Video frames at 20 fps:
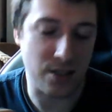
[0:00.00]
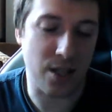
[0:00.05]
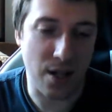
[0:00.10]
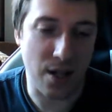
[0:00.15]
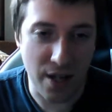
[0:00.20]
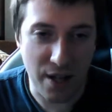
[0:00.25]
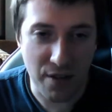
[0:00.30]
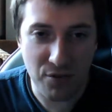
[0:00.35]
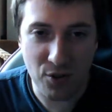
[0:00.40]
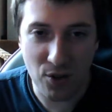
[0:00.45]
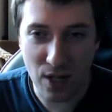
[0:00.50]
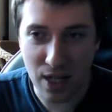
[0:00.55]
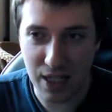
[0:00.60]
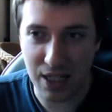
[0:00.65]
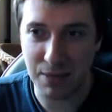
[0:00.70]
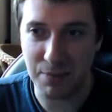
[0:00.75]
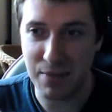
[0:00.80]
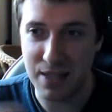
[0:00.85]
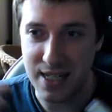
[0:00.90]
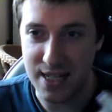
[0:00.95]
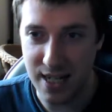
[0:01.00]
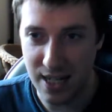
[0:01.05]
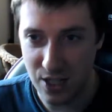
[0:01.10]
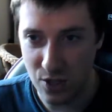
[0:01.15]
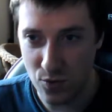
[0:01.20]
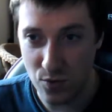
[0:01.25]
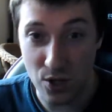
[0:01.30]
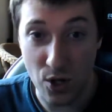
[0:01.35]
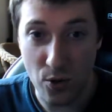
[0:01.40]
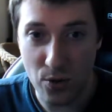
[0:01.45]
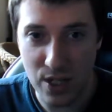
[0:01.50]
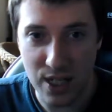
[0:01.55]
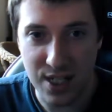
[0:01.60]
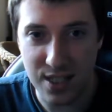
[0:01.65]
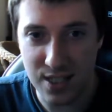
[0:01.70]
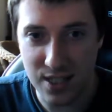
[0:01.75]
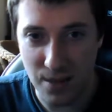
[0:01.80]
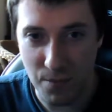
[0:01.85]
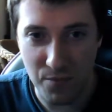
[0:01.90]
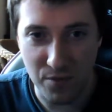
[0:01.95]
If you're like me and you notice
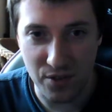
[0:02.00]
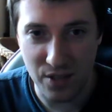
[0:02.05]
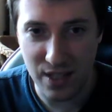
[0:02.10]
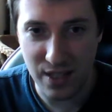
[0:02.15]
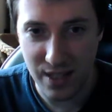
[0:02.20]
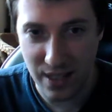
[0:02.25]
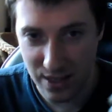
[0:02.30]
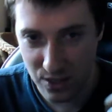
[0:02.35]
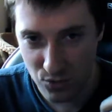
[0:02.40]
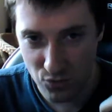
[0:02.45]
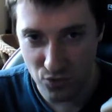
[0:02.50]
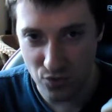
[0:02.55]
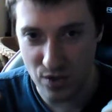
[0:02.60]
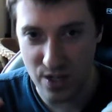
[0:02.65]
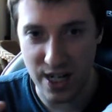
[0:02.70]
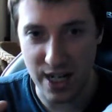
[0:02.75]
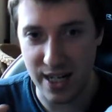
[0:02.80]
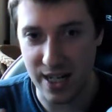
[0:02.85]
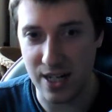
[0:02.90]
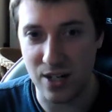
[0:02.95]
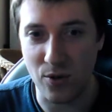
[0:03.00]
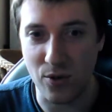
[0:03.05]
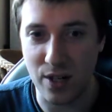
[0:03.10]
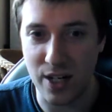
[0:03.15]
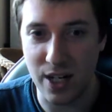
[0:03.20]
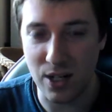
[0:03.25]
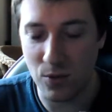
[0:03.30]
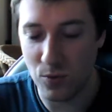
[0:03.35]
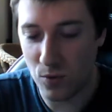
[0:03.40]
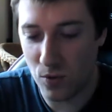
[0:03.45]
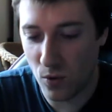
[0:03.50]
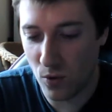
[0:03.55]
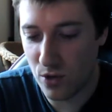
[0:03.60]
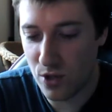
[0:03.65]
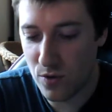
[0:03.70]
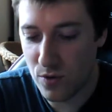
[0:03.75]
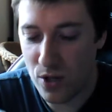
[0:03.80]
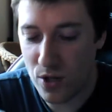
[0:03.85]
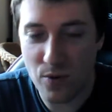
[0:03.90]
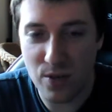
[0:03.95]
something that's really annoying, or you
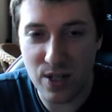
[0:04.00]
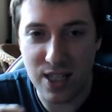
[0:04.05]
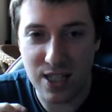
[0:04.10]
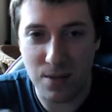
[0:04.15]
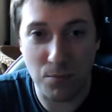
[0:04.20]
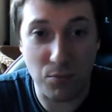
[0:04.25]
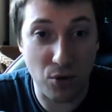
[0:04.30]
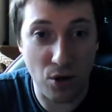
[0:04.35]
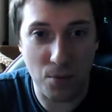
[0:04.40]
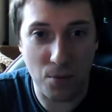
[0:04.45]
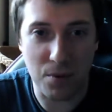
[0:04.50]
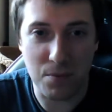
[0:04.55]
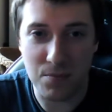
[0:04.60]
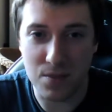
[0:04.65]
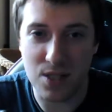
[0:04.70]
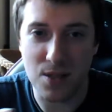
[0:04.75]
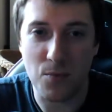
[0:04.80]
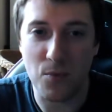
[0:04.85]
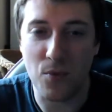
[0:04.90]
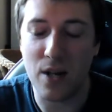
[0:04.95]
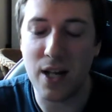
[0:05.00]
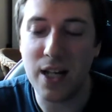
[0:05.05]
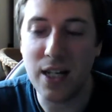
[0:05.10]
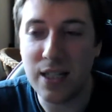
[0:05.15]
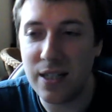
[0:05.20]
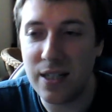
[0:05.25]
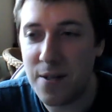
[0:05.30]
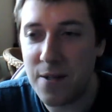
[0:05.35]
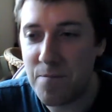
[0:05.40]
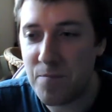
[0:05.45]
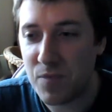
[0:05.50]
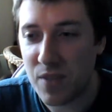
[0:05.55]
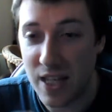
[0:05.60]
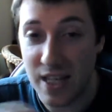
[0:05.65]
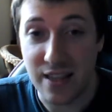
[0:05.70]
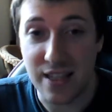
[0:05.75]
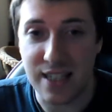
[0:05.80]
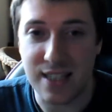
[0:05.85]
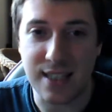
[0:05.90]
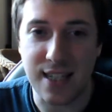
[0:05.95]
notice a problem somewhere, in
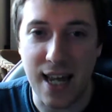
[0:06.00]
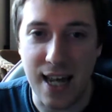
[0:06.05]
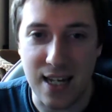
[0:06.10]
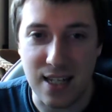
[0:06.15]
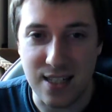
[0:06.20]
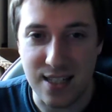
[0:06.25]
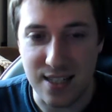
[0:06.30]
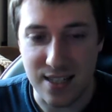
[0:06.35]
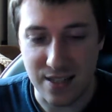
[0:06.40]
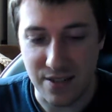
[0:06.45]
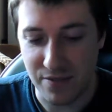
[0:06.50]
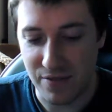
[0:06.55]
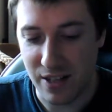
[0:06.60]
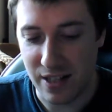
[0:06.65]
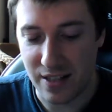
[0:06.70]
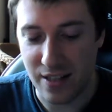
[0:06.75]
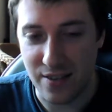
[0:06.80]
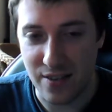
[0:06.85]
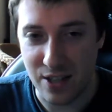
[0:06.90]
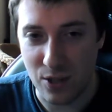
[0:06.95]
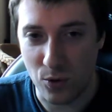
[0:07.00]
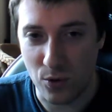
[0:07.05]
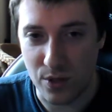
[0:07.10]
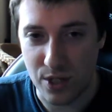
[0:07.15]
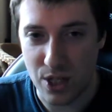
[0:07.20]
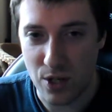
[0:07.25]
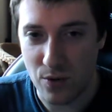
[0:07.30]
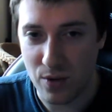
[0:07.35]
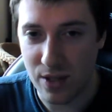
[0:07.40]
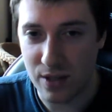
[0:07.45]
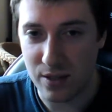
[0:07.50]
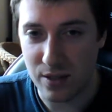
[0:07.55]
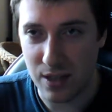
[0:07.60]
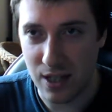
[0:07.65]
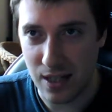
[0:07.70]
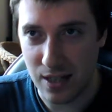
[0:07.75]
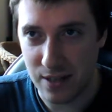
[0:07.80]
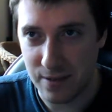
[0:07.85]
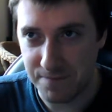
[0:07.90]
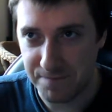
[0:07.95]
this case it's the fact that the audio,
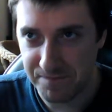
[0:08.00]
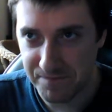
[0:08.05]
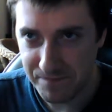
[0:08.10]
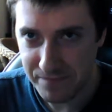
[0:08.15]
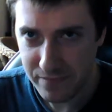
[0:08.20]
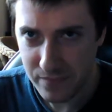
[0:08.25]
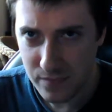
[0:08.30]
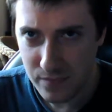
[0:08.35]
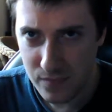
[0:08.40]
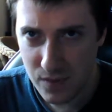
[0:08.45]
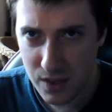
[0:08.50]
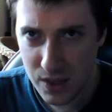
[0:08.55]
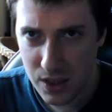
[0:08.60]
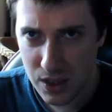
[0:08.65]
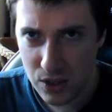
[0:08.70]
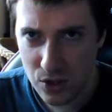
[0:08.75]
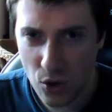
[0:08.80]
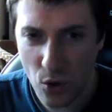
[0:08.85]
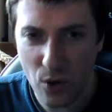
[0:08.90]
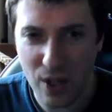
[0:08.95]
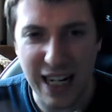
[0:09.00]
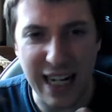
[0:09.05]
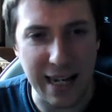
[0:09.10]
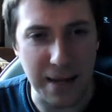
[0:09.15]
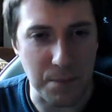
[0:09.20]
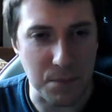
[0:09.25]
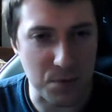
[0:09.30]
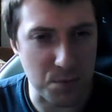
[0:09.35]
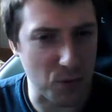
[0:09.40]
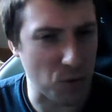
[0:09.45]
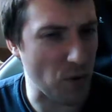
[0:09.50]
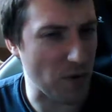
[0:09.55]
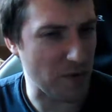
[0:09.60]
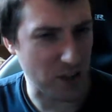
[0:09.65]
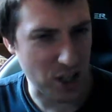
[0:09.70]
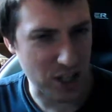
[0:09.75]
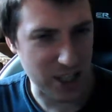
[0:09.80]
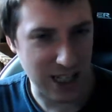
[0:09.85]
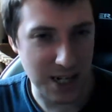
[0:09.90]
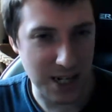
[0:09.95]
not clips but
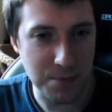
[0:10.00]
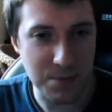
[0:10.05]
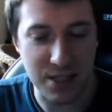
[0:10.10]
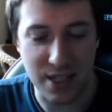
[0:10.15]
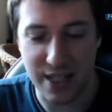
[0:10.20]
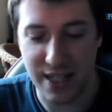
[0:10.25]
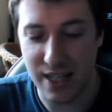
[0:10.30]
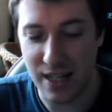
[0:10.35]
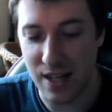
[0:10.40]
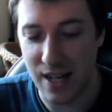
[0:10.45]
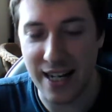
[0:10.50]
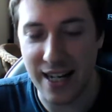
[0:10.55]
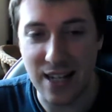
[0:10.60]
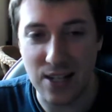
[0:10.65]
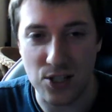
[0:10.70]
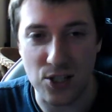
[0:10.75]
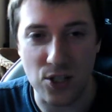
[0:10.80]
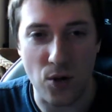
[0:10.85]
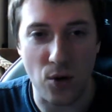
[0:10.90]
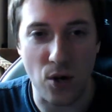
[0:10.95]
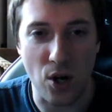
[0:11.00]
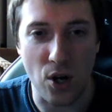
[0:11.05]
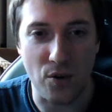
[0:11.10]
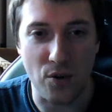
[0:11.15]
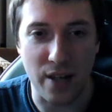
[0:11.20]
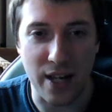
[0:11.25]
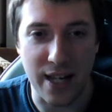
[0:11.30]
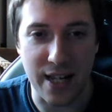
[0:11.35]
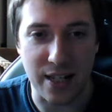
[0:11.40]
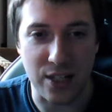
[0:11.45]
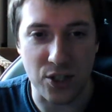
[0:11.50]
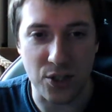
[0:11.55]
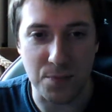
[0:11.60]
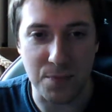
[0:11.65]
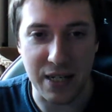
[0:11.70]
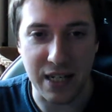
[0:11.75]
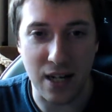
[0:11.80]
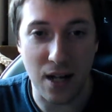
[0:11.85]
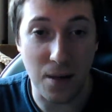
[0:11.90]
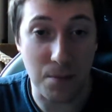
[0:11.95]
reverse clips, like it gets so low that it just
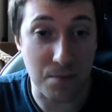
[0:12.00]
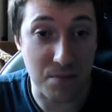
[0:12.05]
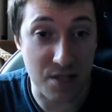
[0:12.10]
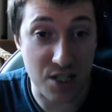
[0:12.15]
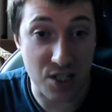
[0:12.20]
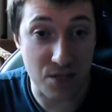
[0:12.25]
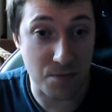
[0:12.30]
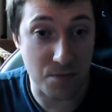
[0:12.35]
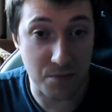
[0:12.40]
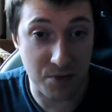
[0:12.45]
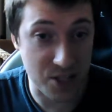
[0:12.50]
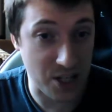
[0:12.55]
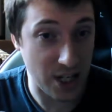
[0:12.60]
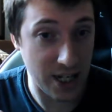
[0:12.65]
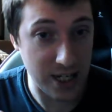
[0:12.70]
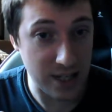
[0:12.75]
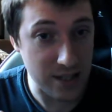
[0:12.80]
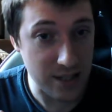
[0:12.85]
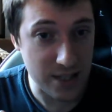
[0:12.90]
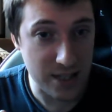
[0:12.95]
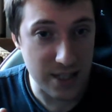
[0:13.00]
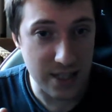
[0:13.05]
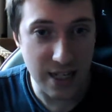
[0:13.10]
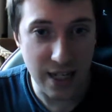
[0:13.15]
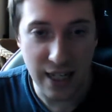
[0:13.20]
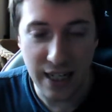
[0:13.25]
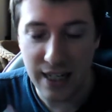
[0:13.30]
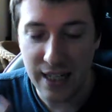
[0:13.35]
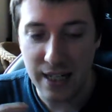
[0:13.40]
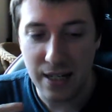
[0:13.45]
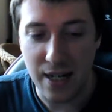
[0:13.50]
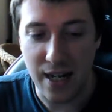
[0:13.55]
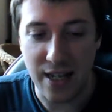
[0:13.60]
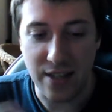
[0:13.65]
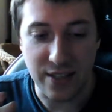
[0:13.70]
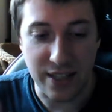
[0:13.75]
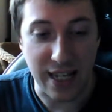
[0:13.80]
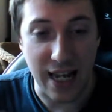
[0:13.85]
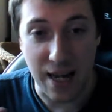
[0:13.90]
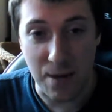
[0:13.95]
becomes silence in
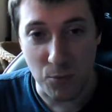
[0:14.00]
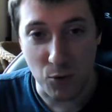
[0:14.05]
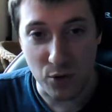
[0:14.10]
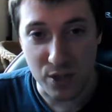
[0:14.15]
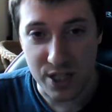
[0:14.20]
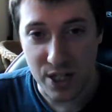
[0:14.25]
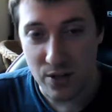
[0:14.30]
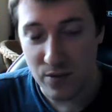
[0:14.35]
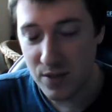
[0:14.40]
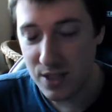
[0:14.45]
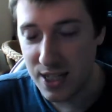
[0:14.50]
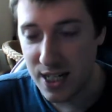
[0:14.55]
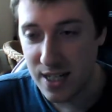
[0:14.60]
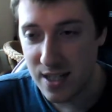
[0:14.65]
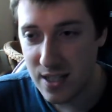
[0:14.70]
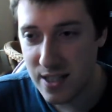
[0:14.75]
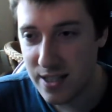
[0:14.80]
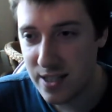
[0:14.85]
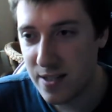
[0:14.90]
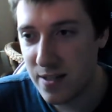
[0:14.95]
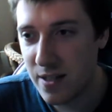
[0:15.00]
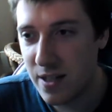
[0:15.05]
the game audio sense.